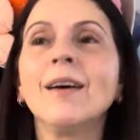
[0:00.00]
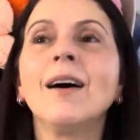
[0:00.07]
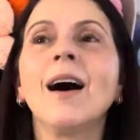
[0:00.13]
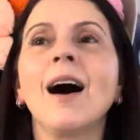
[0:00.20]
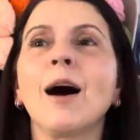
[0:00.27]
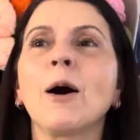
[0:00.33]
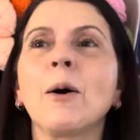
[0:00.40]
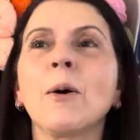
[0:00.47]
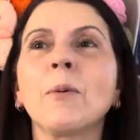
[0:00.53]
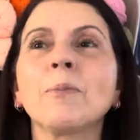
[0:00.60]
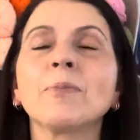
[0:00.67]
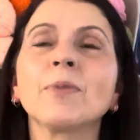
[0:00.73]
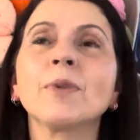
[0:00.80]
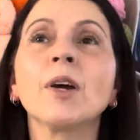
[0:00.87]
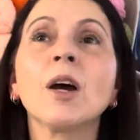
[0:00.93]

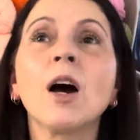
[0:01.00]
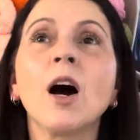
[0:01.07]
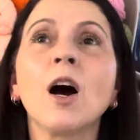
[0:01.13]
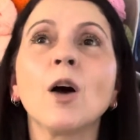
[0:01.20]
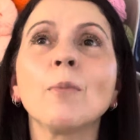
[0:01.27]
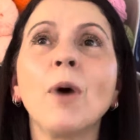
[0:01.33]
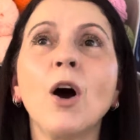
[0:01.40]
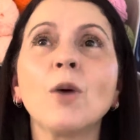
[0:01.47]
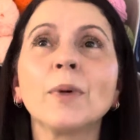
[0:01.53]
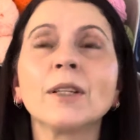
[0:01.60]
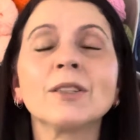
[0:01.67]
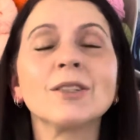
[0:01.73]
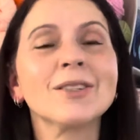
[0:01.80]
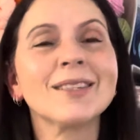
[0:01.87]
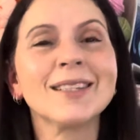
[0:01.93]
I'm hoping
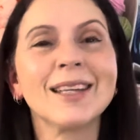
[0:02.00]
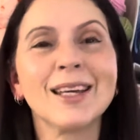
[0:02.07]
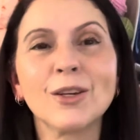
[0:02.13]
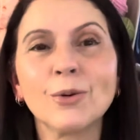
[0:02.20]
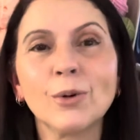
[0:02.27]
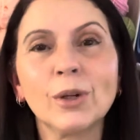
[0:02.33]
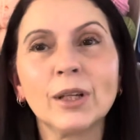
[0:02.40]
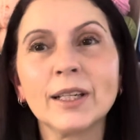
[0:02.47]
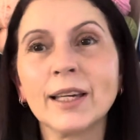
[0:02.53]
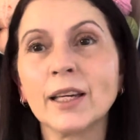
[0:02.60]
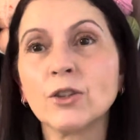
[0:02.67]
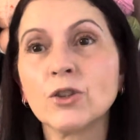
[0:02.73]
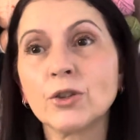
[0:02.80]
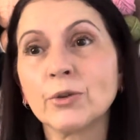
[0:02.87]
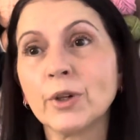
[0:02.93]
to see you all
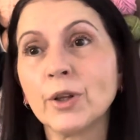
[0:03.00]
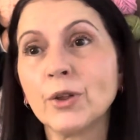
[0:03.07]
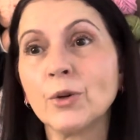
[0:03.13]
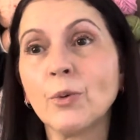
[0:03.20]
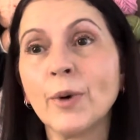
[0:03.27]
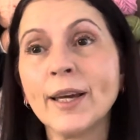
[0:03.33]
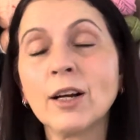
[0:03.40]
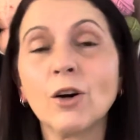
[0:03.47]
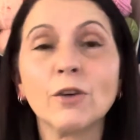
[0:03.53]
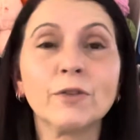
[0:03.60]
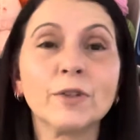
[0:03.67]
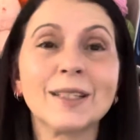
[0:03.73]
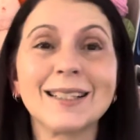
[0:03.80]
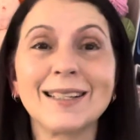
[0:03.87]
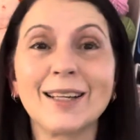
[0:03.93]
again during the week.
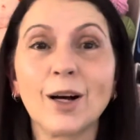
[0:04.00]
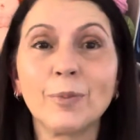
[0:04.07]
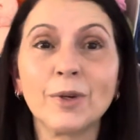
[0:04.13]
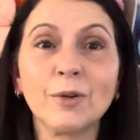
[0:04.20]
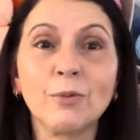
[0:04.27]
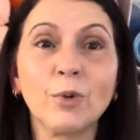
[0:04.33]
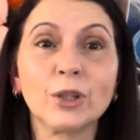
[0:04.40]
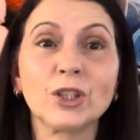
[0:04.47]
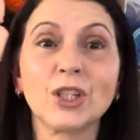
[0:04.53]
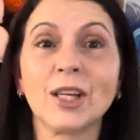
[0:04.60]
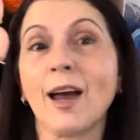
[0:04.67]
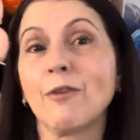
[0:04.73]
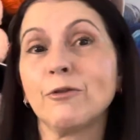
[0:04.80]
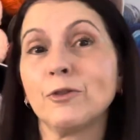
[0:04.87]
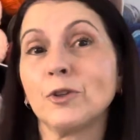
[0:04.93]
Obviously, I'll be
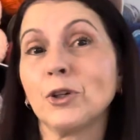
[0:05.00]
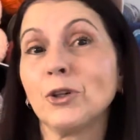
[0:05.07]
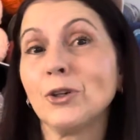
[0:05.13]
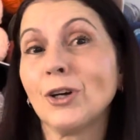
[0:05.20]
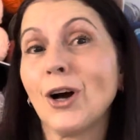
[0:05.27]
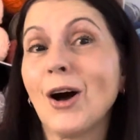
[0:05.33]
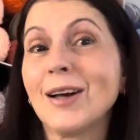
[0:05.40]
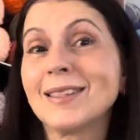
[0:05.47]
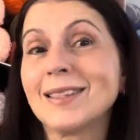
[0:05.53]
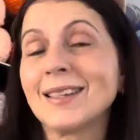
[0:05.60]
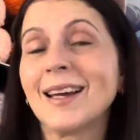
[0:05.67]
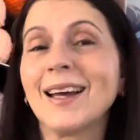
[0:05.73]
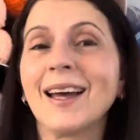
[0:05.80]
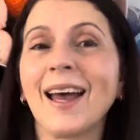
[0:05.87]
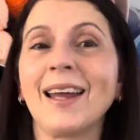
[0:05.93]
watching out for you guys,
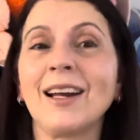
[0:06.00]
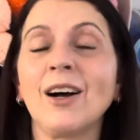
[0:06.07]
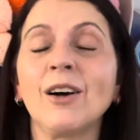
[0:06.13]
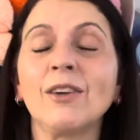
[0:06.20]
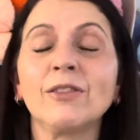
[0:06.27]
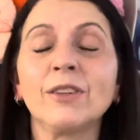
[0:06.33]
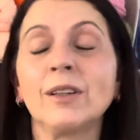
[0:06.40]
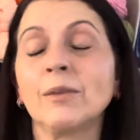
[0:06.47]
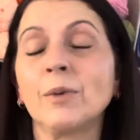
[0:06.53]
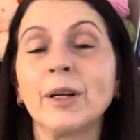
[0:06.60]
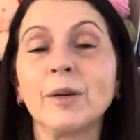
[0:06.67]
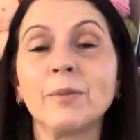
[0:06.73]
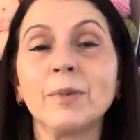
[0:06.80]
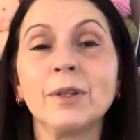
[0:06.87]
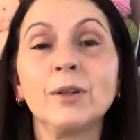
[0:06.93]
and I'm
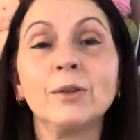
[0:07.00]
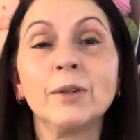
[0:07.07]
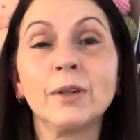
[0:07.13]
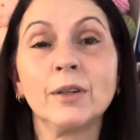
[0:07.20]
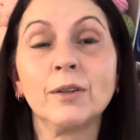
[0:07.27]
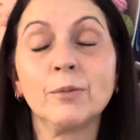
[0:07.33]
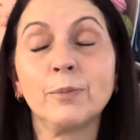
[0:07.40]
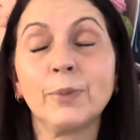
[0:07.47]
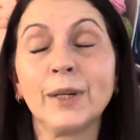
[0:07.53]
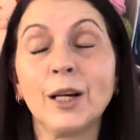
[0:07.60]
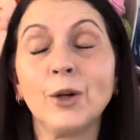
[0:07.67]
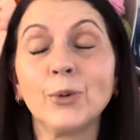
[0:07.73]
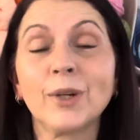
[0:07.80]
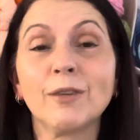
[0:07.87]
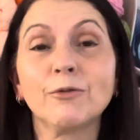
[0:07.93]
going to be
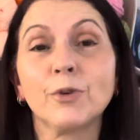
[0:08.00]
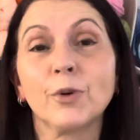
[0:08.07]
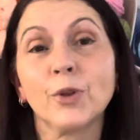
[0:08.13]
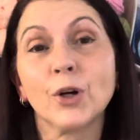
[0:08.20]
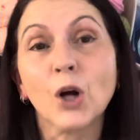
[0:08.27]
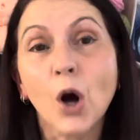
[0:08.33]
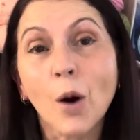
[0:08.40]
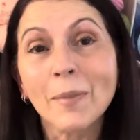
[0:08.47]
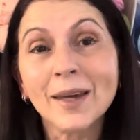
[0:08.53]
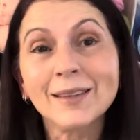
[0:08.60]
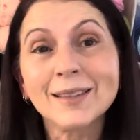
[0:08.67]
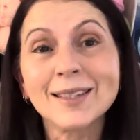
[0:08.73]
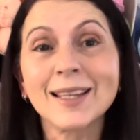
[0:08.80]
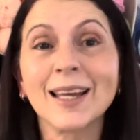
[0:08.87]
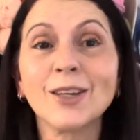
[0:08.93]
looking for the
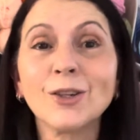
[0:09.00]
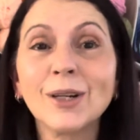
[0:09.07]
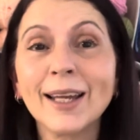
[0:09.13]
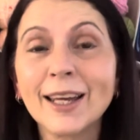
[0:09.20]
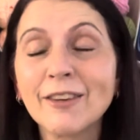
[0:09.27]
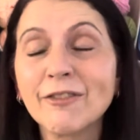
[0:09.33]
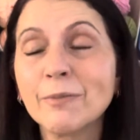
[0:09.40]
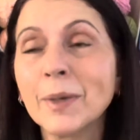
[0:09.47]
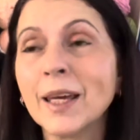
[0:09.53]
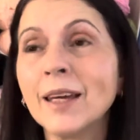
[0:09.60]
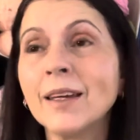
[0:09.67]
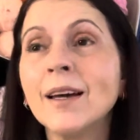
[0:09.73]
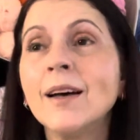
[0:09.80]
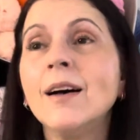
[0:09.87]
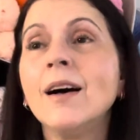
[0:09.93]
comments that you leave
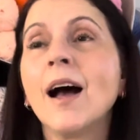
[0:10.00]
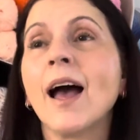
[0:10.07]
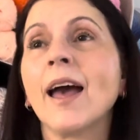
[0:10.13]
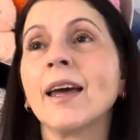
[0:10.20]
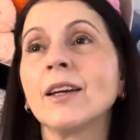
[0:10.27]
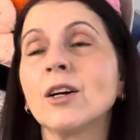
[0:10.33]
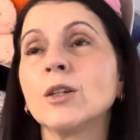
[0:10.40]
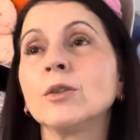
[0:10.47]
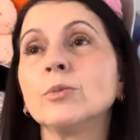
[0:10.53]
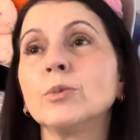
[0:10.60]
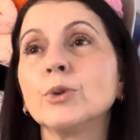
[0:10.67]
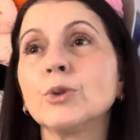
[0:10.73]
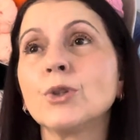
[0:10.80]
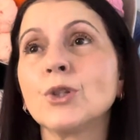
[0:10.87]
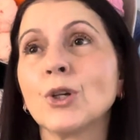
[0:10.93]
me, and I
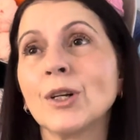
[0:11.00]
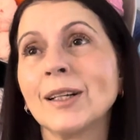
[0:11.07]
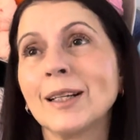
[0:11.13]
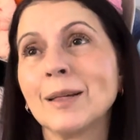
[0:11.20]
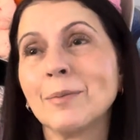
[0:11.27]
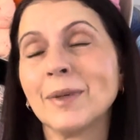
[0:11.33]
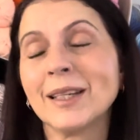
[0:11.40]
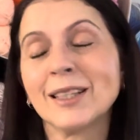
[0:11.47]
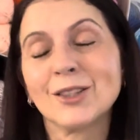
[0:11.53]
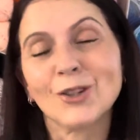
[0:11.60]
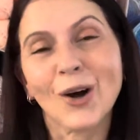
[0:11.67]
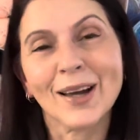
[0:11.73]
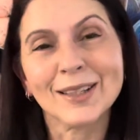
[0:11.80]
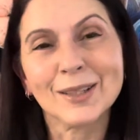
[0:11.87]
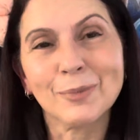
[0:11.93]
will certainly be
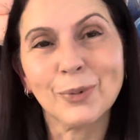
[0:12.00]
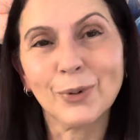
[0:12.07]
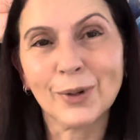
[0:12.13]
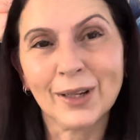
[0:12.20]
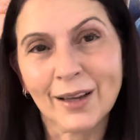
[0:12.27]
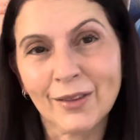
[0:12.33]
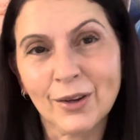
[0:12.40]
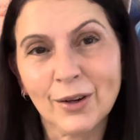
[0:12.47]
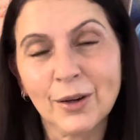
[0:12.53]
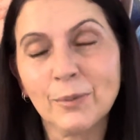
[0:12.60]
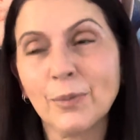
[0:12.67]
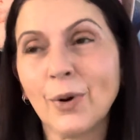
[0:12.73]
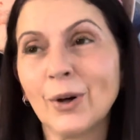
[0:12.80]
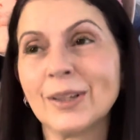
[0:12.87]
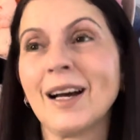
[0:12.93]
trying to put another
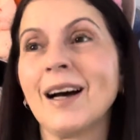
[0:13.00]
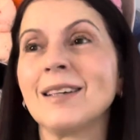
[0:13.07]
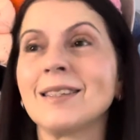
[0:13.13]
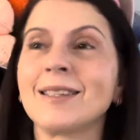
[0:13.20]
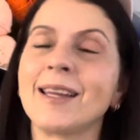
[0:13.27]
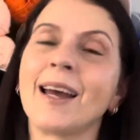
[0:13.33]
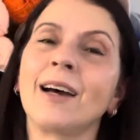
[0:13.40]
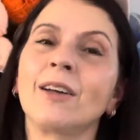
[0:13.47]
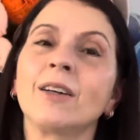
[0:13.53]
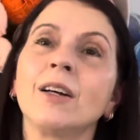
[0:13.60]
podcast out